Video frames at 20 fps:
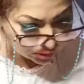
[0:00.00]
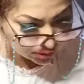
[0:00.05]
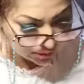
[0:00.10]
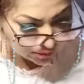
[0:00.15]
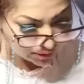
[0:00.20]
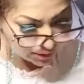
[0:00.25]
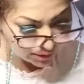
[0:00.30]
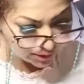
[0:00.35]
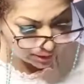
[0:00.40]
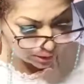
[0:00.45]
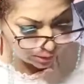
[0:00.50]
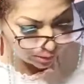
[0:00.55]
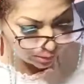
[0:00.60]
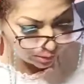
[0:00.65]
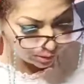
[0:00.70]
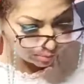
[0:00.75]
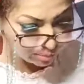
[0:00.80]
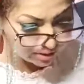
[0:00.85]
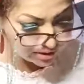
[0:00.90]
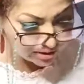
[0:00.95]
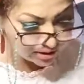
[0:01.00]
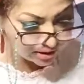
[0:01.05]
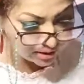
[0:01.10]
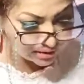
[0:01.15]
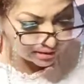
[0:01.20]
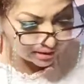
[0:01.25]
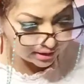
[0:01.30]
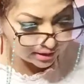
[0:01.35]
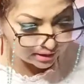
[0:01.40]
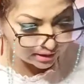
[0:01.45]
like you're going to be
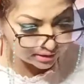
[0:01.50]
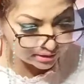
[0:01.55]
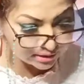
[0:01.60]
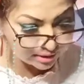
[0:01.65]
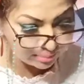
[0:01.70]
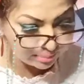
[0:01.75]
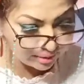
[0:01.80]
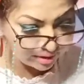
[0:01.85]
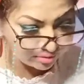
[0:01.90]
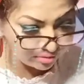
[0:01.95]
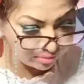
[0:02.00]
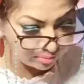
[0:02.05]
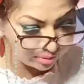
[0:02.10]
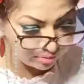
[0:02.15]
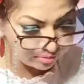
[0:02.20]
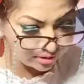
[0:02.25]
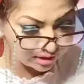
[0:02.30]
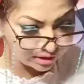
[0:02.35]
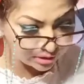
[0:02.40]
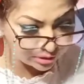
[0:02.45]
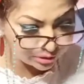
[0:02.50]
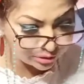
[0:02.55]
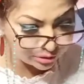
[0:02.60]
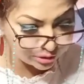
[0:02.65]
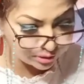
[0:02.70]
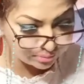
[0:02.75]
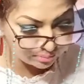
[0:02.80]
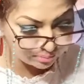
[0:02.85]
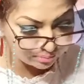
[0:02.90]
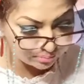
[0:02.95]
taking a step back from your
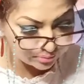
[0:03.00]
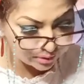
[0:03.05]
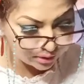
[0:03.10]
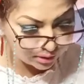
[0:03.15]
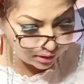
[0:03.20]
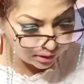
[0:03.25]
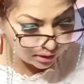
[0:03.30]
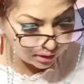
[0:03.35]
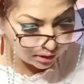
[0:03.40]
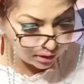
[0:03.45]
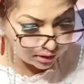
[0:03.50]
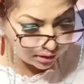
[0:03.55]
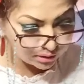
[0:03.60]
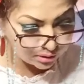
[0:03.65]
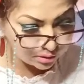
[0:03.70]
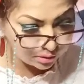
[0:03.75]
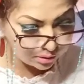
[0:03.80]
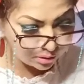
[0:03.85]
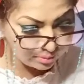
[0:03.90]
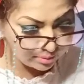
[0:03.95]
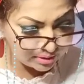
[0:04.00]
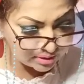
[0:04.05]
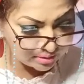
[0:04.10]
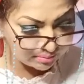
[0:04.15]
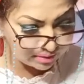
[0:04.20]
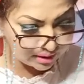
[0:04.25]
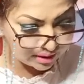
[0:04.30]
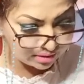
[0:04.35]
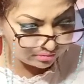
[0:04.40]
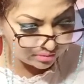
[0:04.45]
relationship. There's going to be some
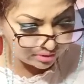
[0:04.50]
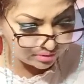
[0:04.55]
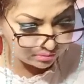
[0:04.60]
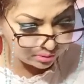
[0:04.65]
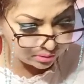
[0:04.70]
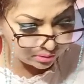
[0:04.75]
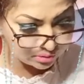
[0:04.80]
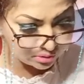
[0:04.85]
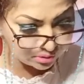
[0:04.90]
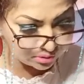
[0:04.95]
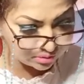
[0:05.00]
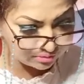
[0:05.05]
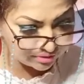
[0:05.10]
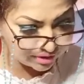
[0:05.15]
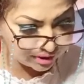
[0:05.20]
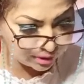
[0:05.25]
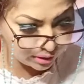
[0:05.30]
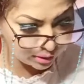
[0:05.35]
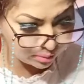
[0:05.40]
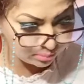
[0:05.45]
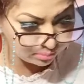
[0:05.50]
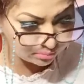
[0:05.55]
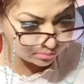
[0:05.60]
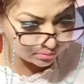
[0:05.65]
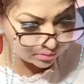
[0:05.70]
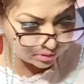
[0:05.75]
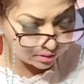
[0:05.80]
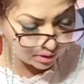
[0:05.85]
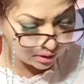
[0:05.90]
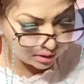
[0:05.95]
kind of a divorce over here.
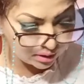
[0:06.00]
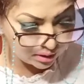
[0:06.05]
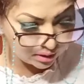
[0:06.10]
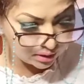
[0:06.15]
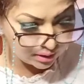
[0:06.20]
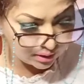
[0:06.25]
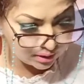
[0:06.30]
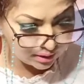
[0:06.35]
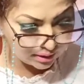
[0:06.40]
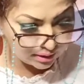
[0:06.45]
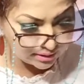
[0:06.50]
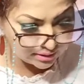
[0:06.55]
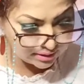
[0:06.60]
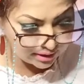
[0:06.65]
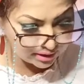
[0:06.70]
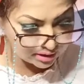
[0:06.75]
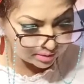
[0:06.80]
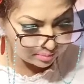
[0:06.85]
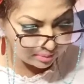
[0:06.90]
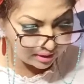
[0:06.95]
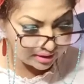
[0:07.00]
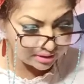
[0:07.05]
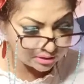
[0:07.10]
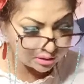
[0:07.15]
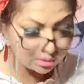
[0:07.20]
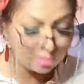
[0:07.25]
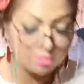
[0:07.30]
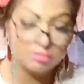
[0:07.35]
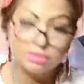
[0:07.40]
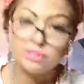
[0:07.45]
Yeah, that takes place,
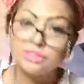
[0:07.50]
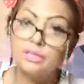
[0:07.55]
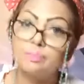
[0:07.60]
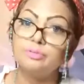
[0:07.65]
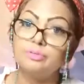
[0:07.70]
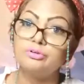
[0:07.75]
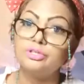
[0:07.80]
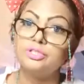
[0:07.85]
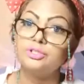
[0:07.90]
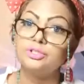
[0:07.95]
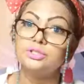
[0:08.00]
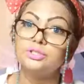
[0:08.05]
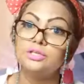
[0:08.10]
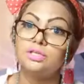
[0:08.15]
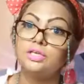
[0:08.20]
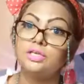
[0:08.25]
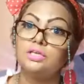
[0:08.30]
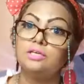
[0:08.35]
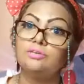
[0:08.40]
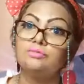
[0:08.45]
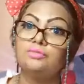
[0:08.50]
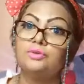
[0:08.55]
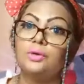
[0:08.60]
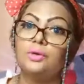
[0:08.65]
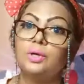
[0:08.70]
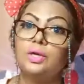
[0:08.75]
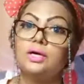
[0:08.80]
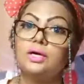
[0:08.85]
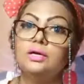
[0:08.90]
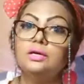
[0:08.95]
or a separation if you
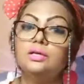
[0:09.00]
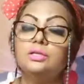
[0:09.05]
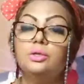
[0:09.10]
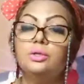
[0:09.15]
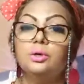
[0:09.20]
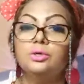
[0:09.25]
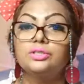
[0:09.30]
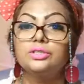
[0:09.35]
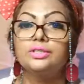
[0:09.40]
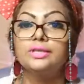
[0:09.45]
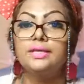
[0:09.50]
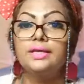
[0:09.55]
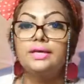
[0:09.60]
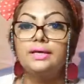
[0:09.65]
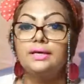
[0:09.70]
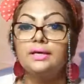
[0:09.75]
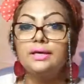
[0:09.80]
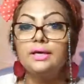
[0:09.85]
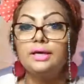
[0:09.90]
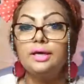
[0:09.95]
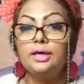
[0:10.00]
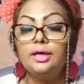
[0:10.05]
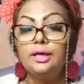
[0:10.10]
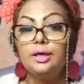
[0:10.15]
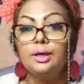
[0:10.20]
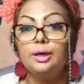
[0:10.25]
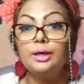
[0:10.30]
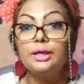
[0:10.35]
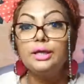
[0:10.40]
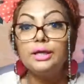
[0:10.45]
all are not in a
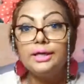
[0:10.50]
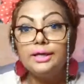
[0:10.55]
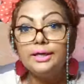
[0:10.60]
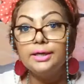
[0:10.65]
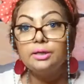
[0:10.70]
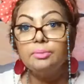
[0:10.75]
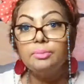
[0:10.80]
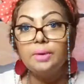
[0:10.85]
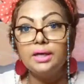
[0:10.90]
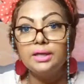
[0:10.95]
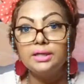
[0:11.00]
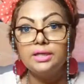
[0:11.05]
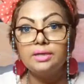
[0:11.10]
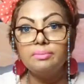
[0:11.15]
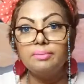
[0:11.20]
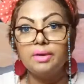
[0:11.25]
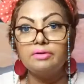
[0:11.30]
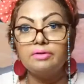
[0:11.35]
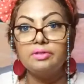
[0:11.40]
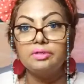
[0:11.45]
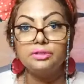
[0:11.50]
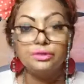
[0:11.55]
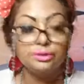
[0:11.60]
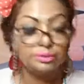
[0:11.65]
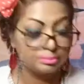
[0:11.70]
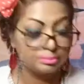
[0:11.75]
legal binding marriage